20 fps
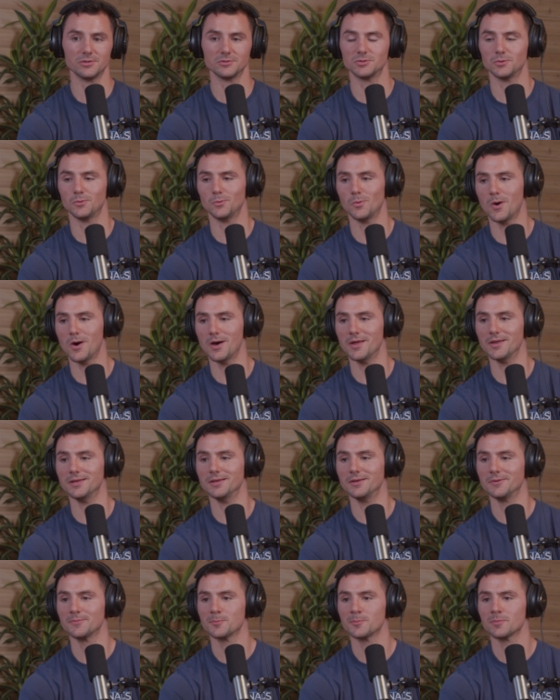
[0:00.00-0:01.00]
to
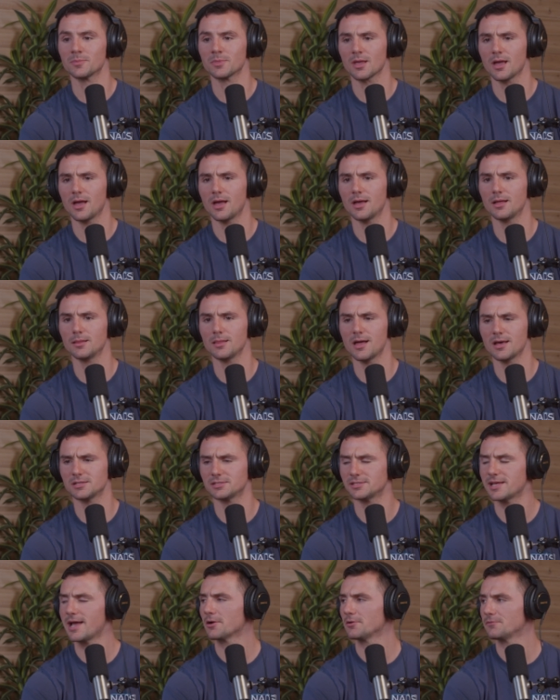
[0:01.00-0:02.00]
1, a lot of
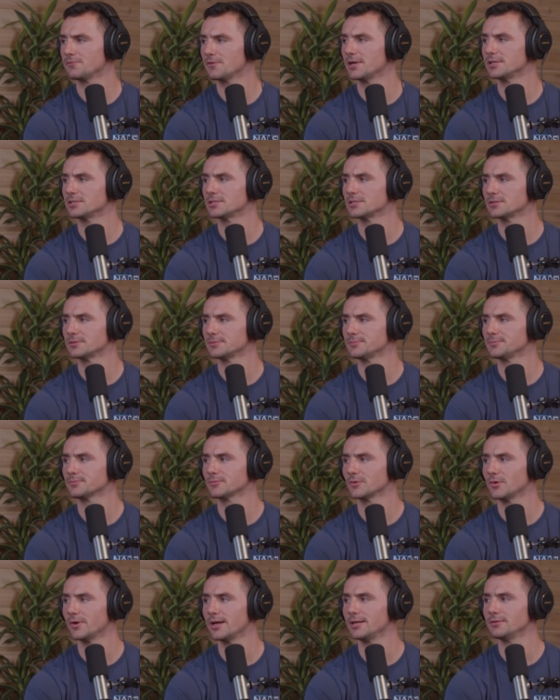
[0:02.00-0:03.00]
sacrifice,
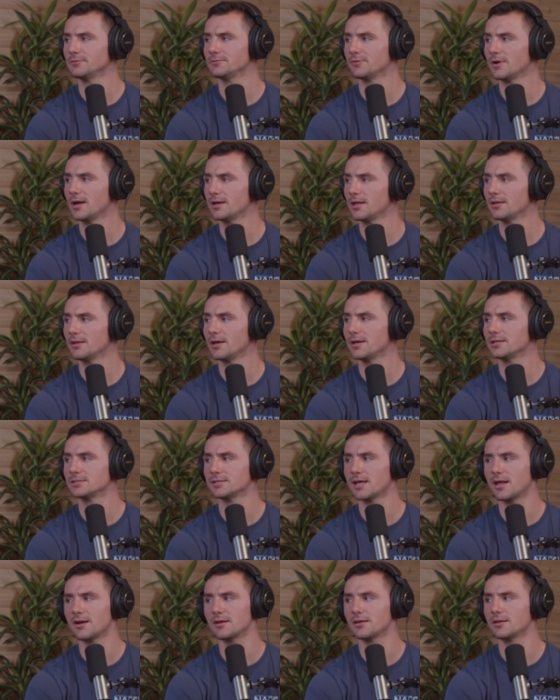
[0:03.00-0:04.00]
right? Friday nights,
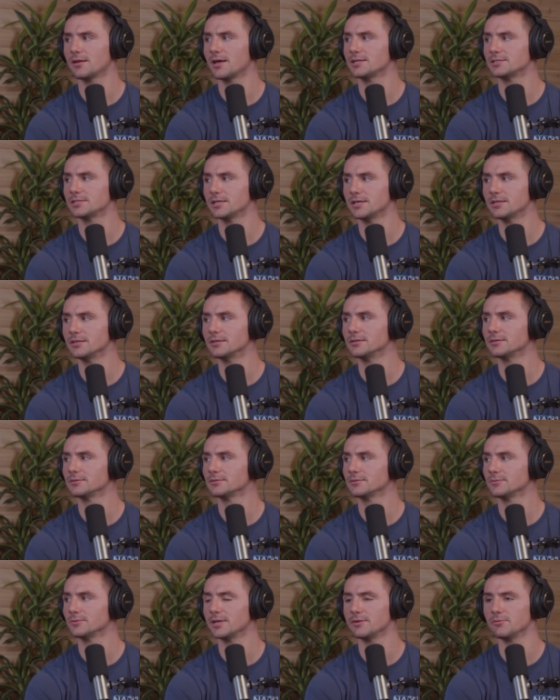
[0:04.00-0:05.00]
Saturday nights in,
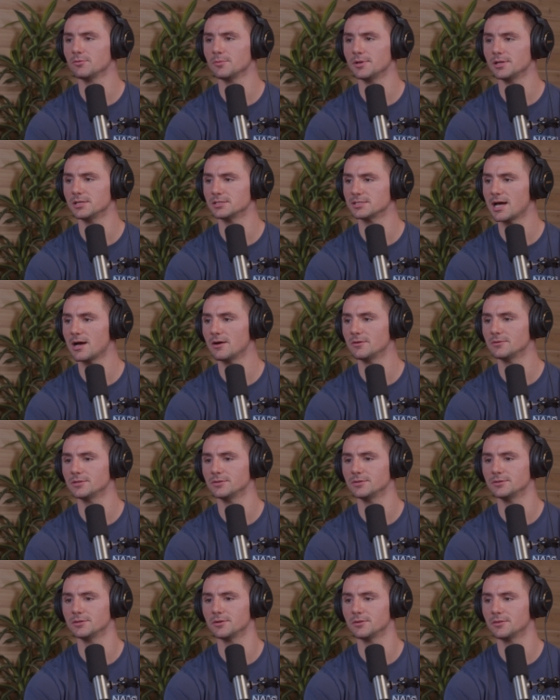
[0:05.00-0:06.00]
when everybody's out
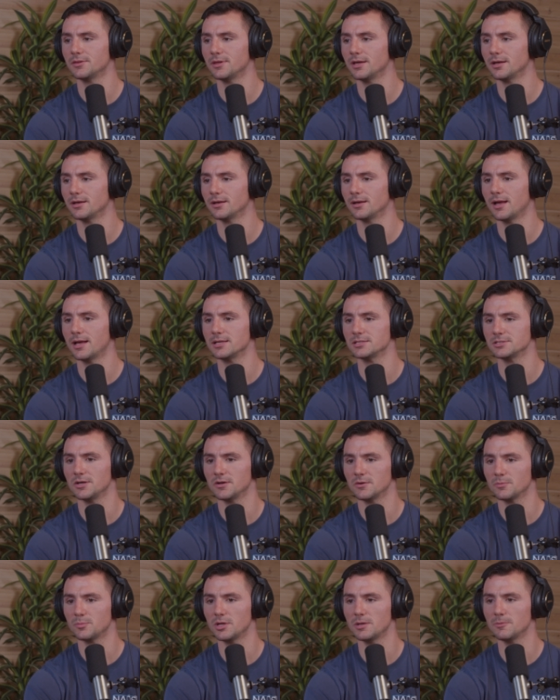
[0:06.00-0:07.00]
doing their thing as
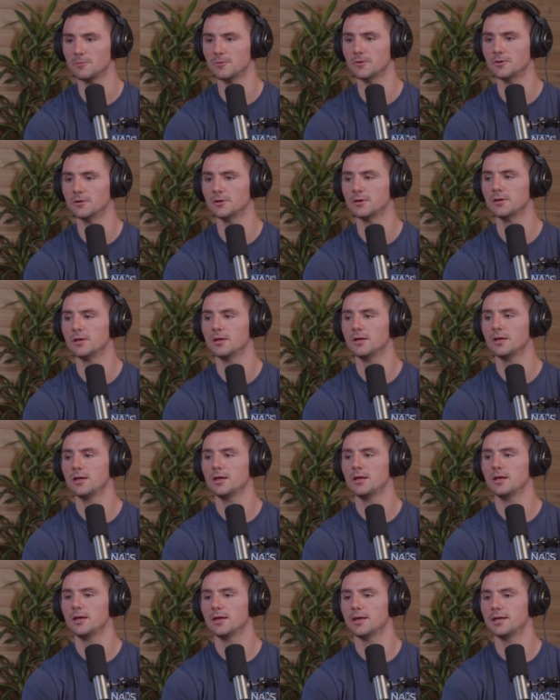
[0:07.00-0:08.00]
young people,
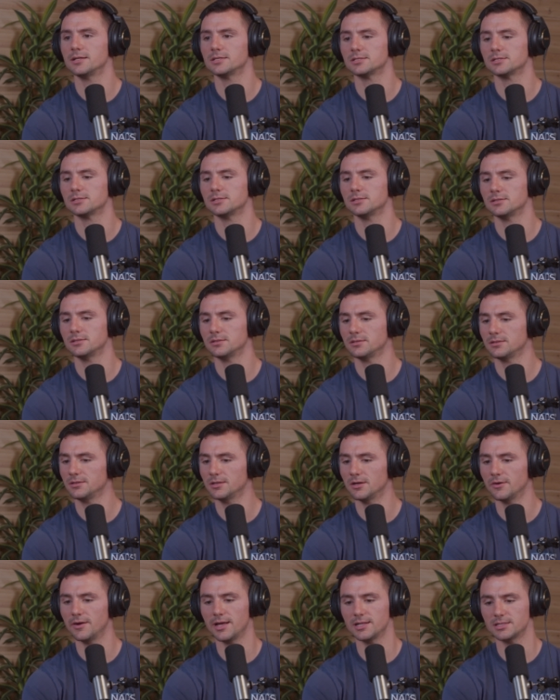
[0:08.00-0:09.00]
it's, you
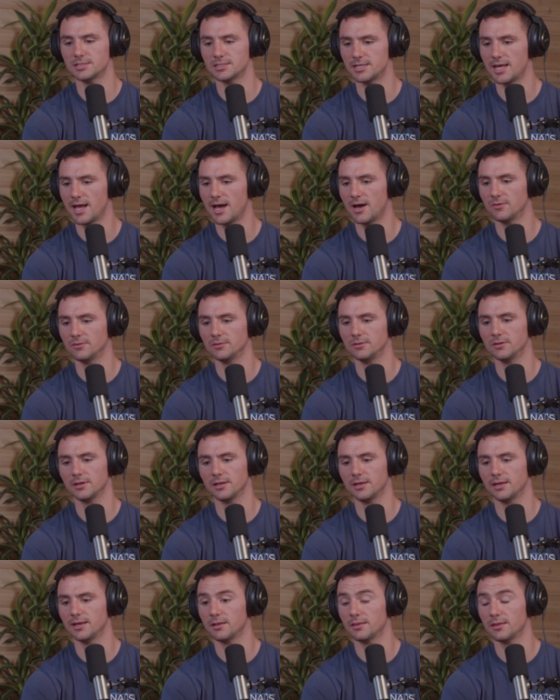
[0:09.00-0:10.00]
know, heads down,
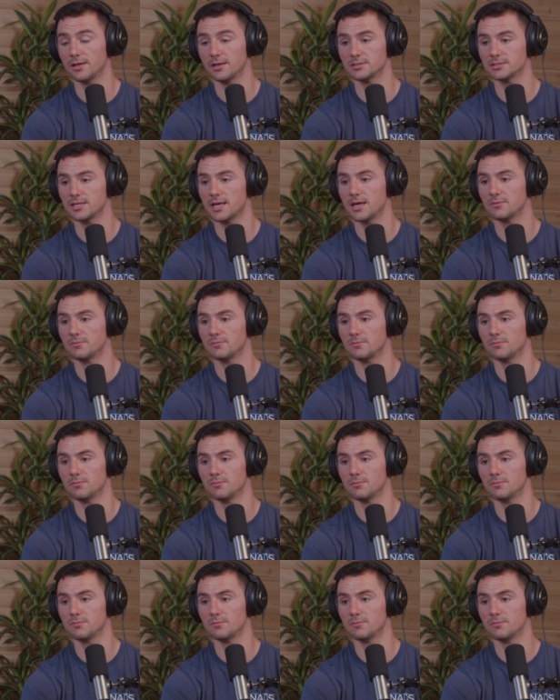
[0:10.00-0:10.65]
looking at things that,